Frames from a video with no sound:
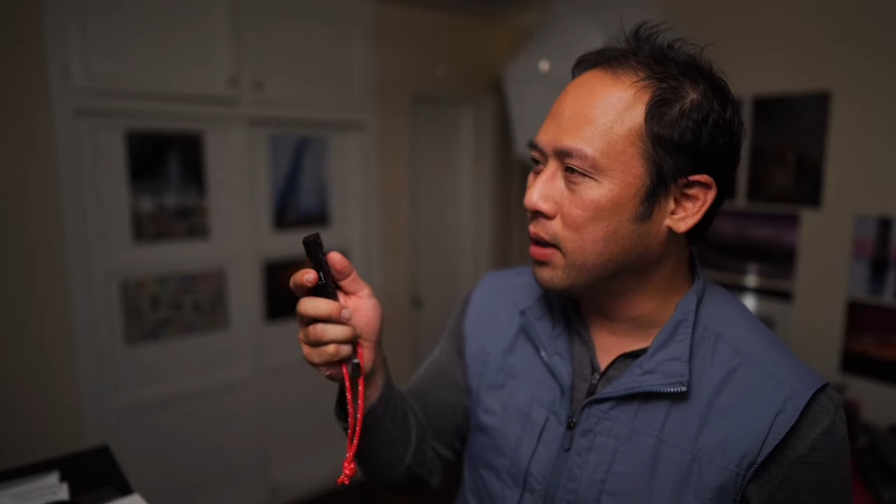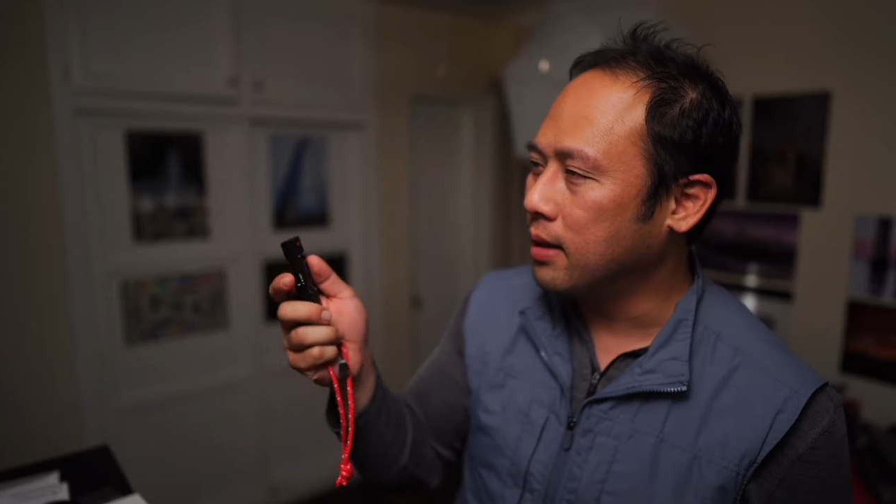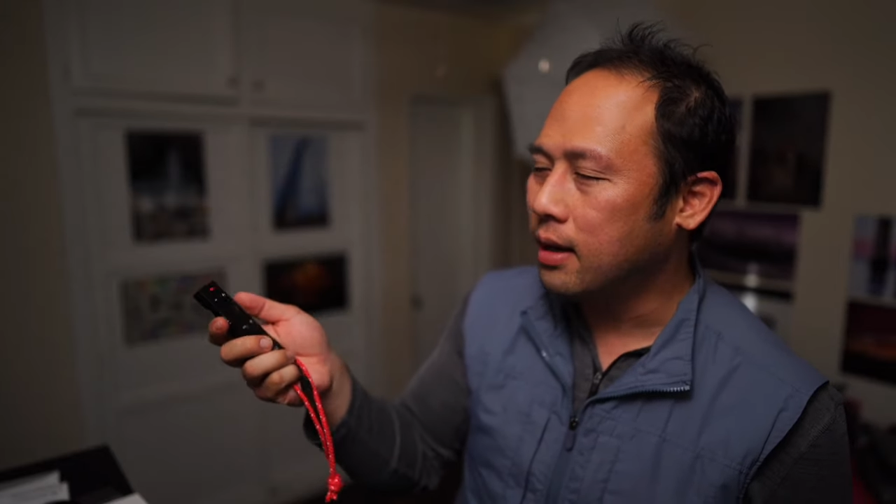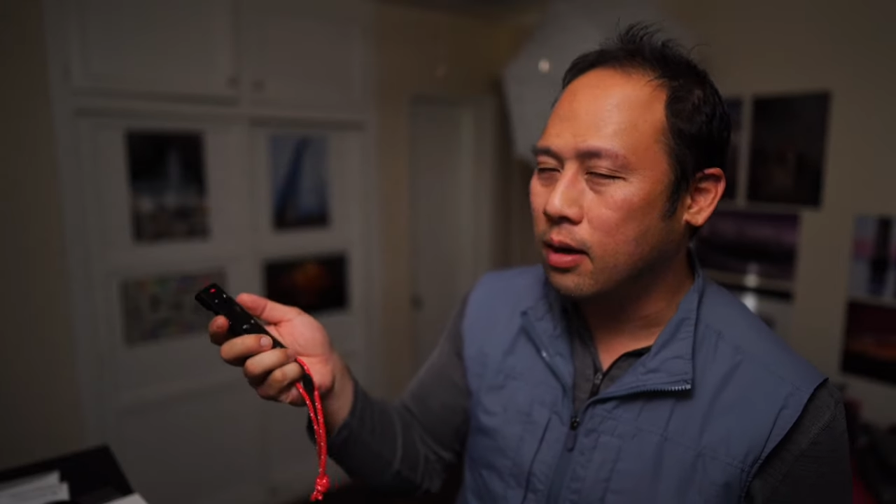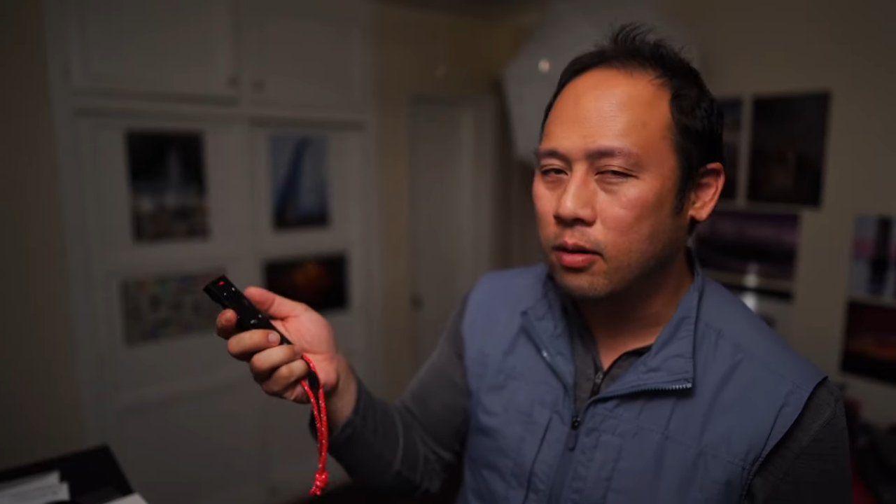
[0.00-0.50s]

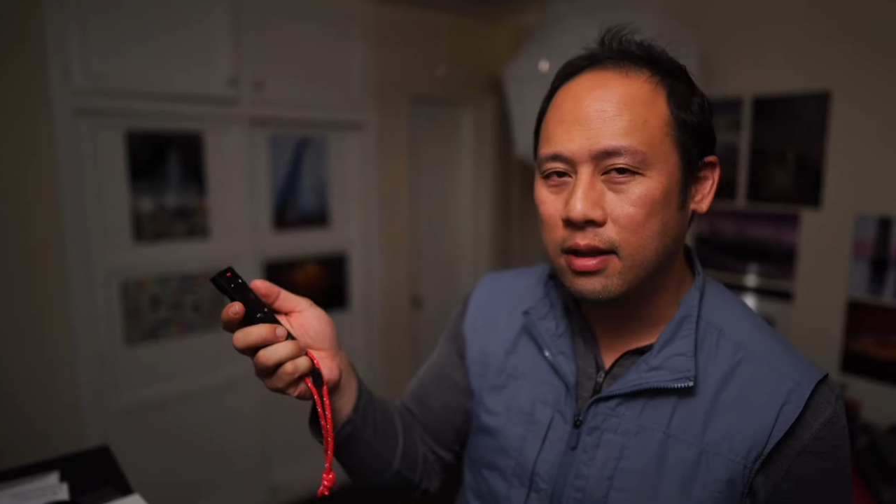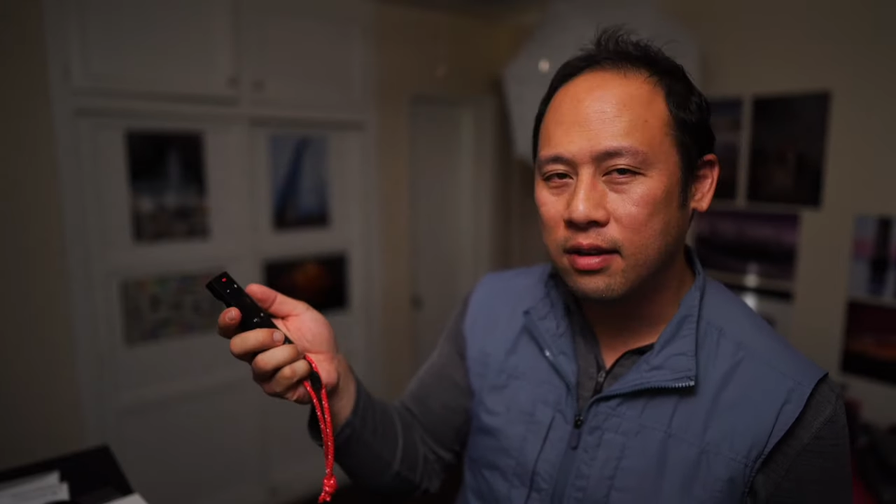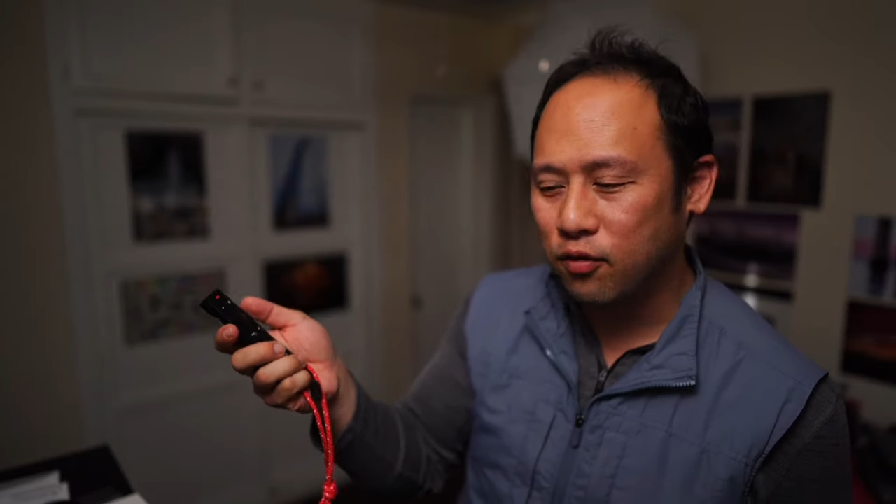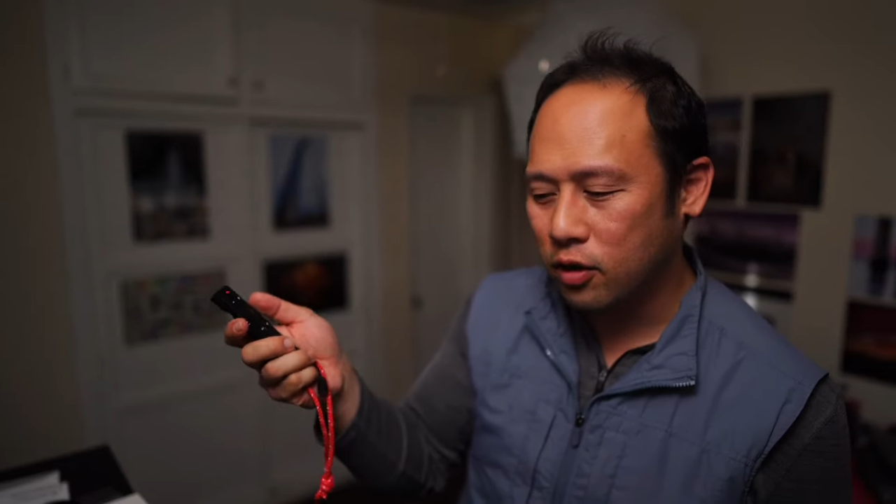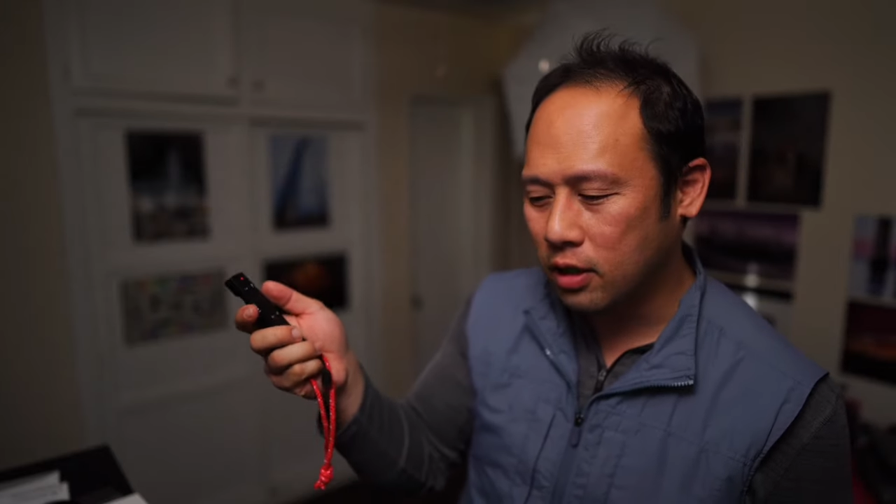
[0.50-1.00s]
not only
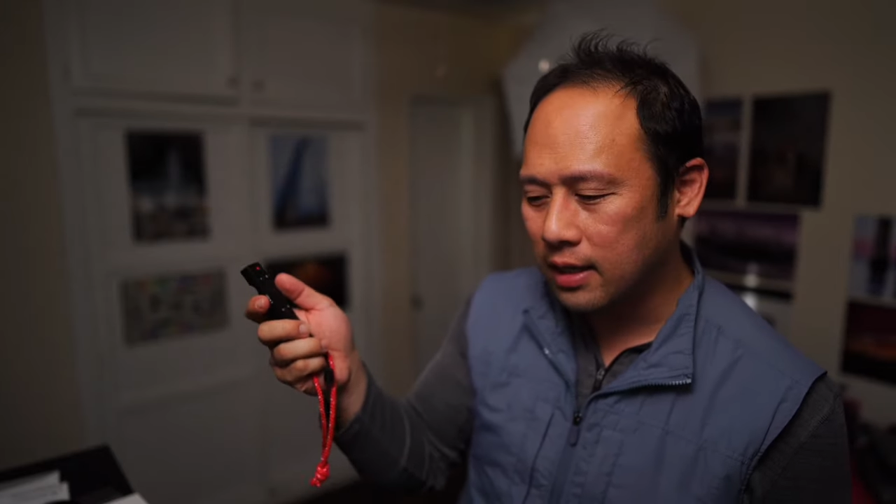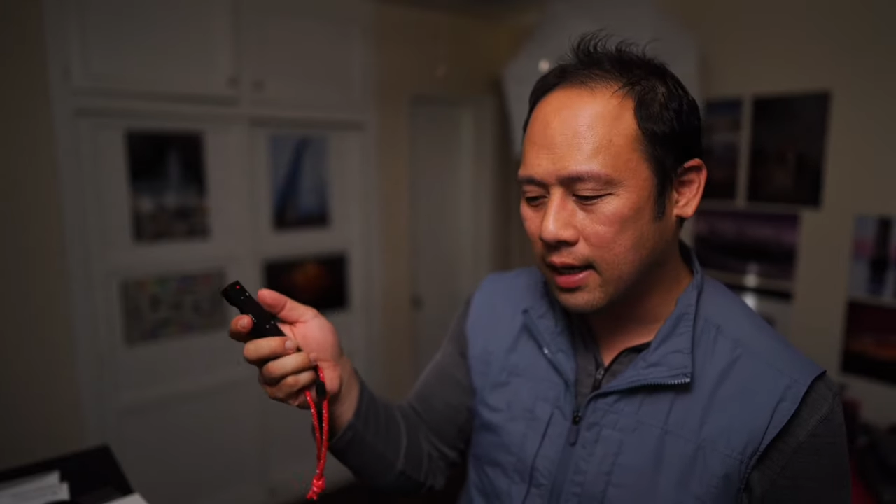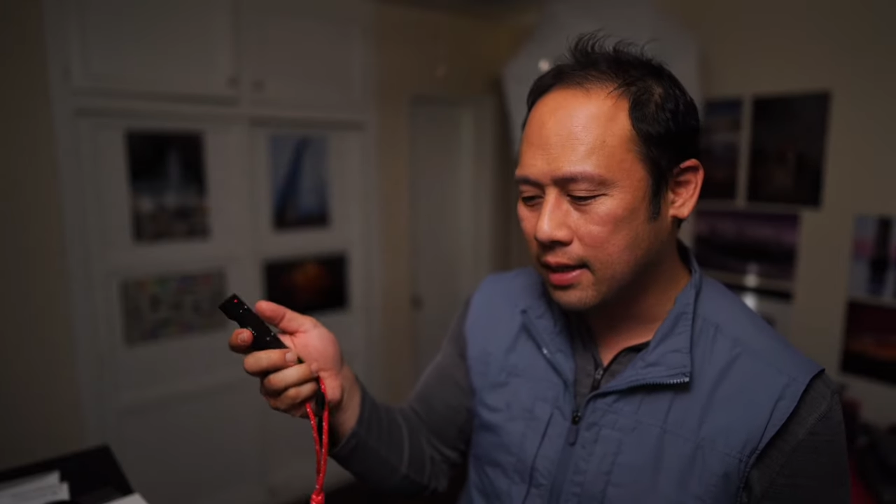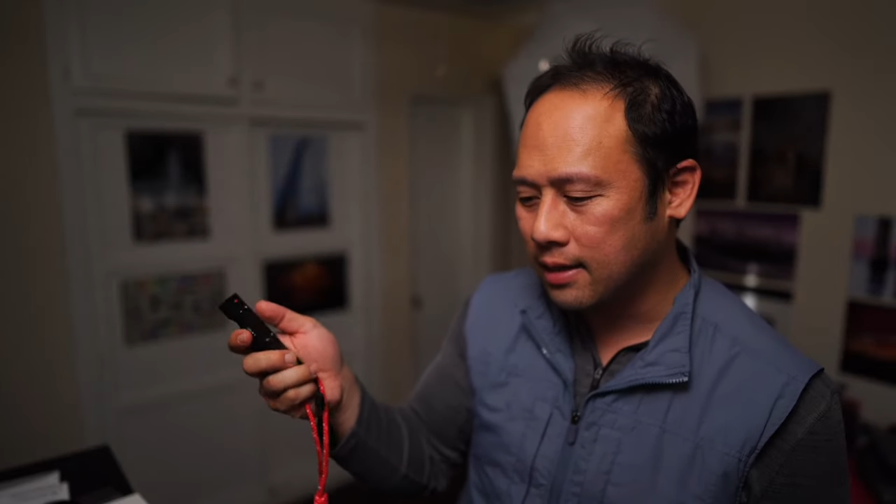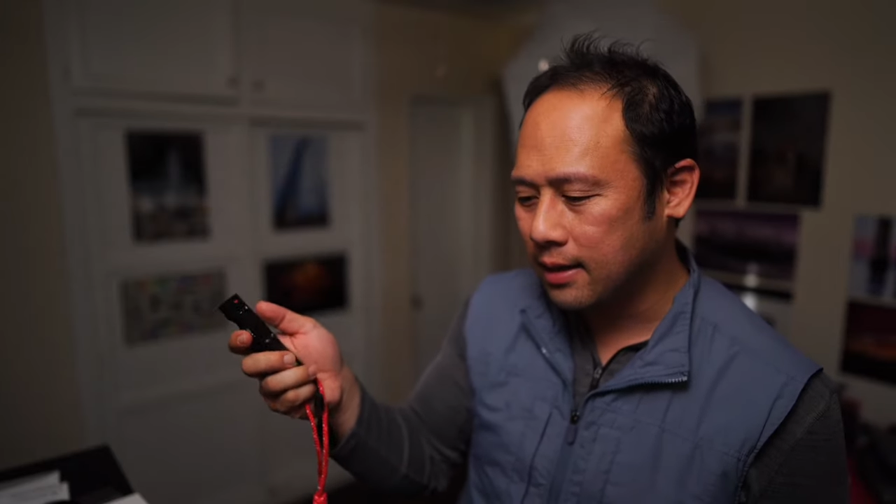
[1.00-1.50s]
for
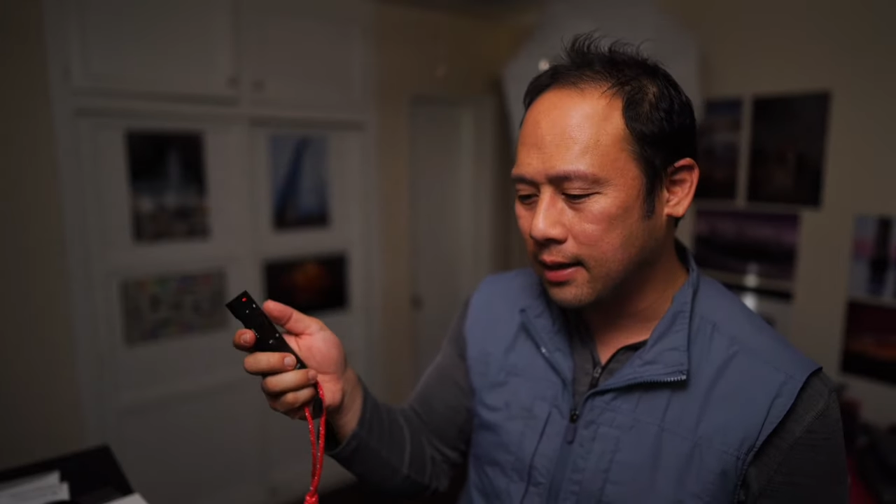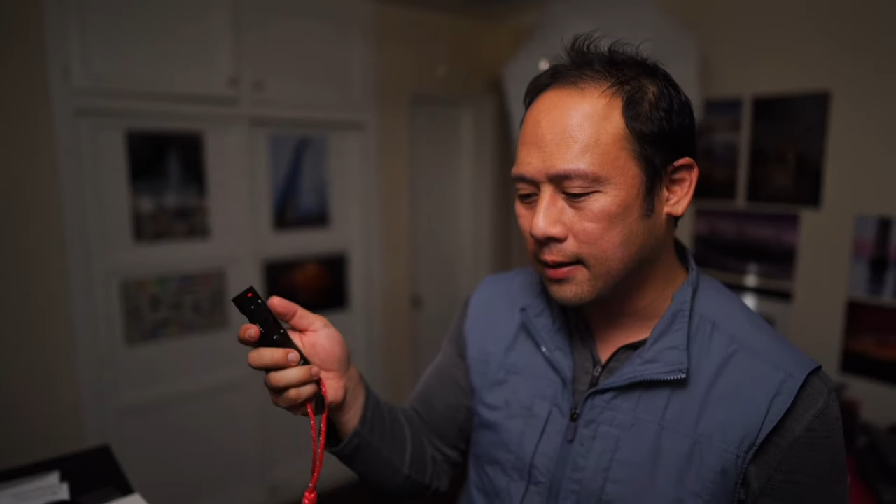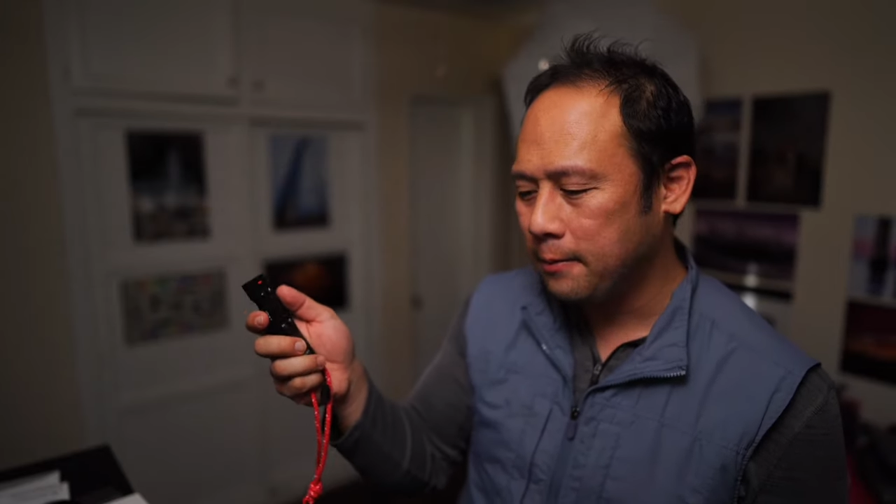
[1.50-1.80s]
tally light,